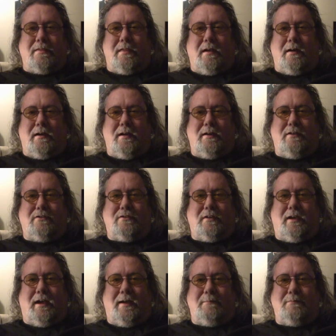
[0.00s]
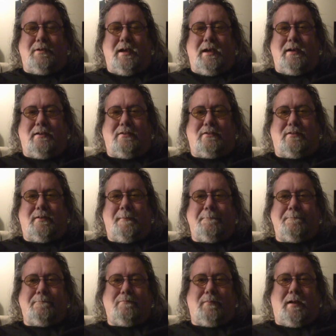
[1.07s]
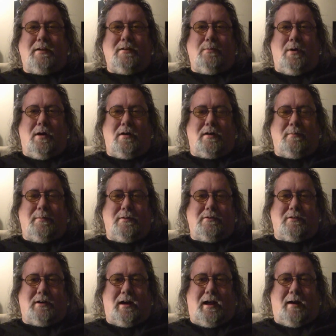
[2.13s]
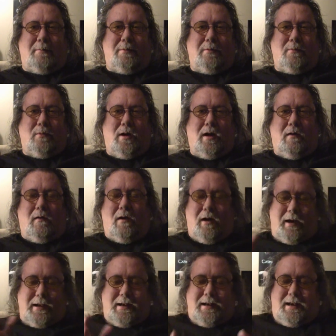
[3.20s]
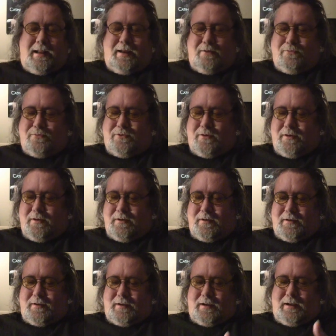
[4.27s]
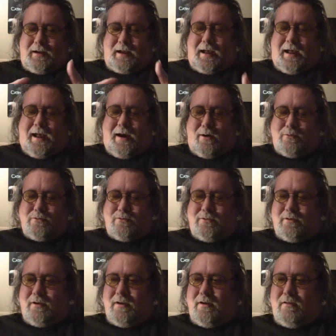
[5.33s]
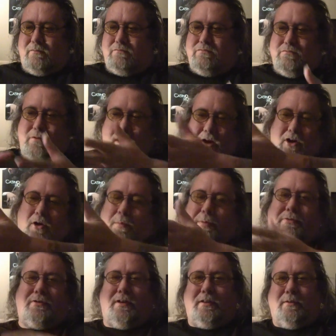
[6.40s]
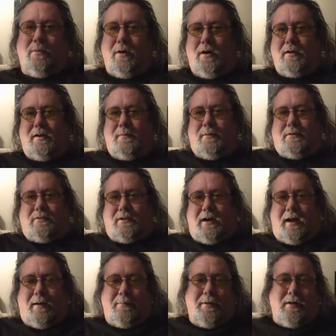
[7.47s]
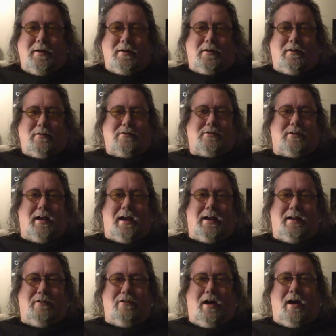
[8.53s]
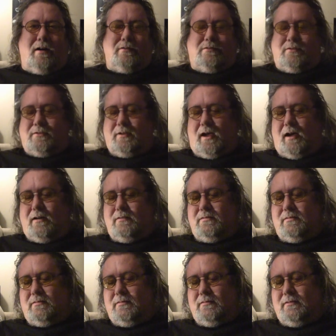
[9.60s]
that he used to get him gigs in the Workingmen's Club. Well, I lived in a house right opposite the Workingmen's Club on Stanley Road, so